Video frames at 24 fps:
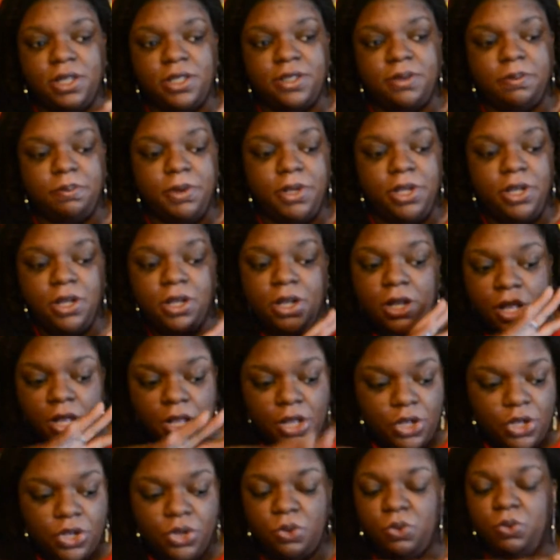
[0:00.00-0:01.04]
as being a
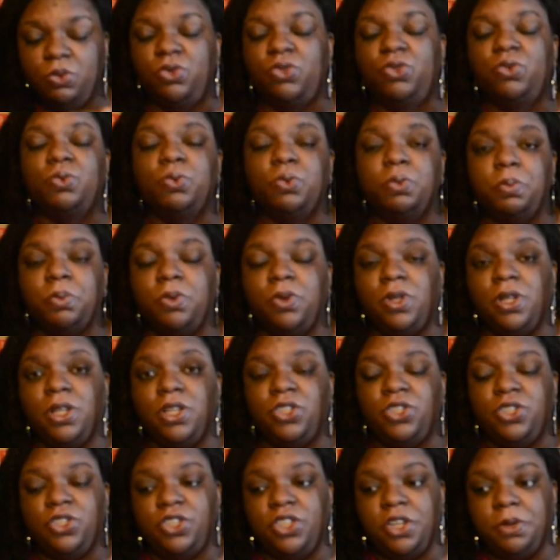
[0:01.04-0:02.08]
huge group
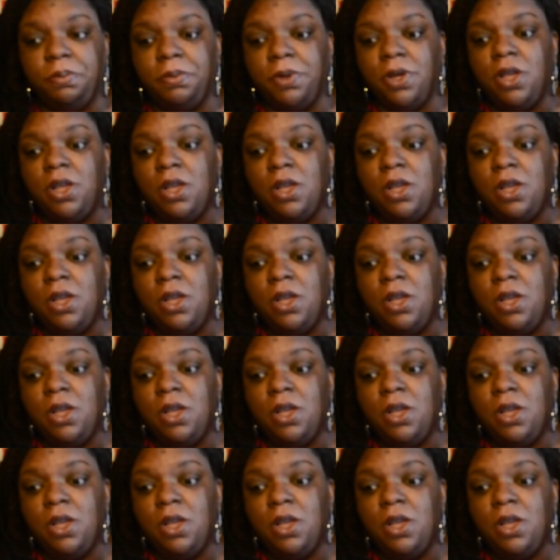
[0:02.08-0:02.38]
relationship.